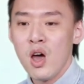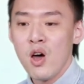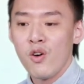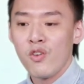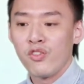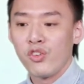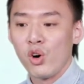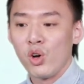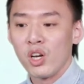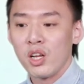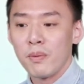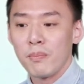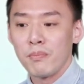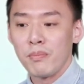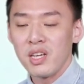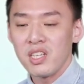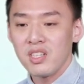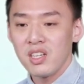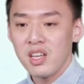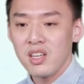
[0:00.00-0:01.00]
for the
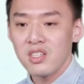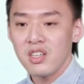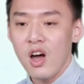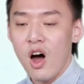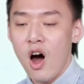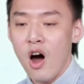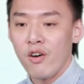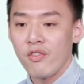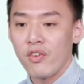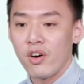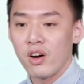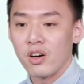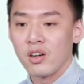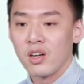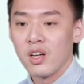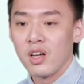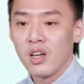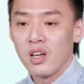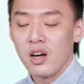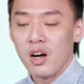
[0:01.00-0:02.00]
business of
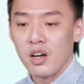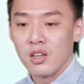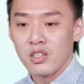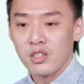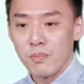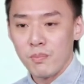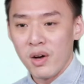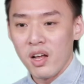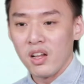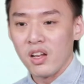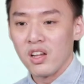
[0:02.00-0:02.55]
a small